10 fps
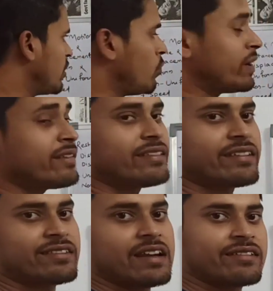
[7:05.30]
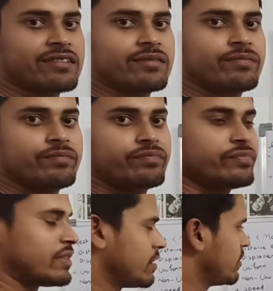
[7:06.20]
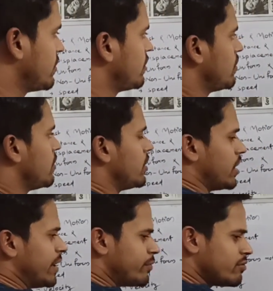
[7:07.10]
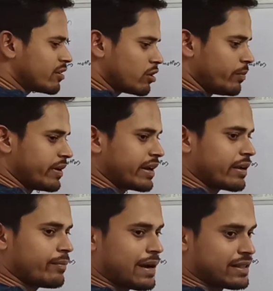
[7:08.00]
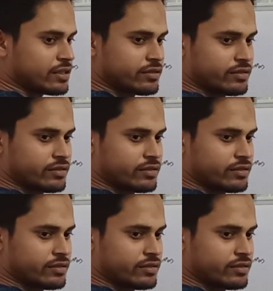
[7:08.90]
What is distance? If you are covering a path,